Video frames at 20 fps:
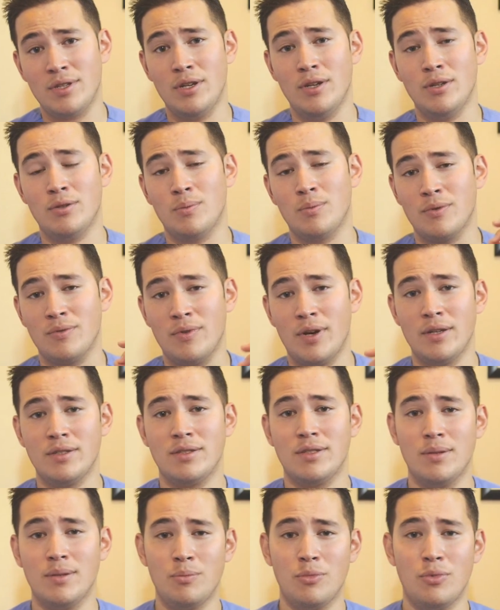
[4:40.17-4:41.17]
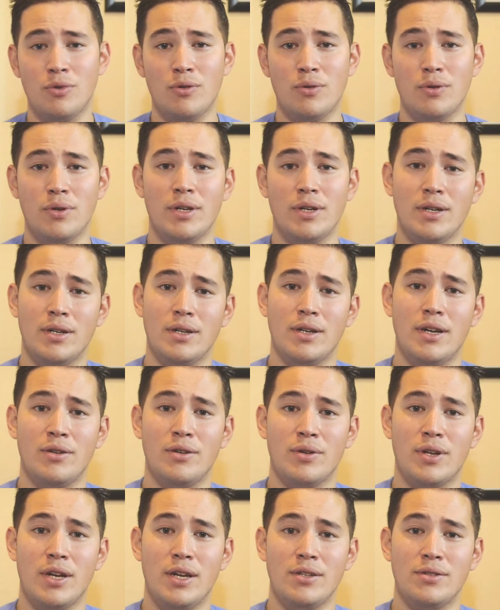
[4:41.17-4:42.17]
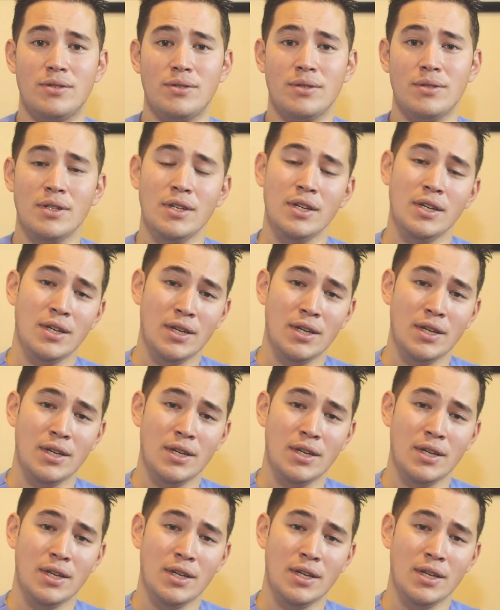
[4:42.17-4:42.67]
here to provide simple education,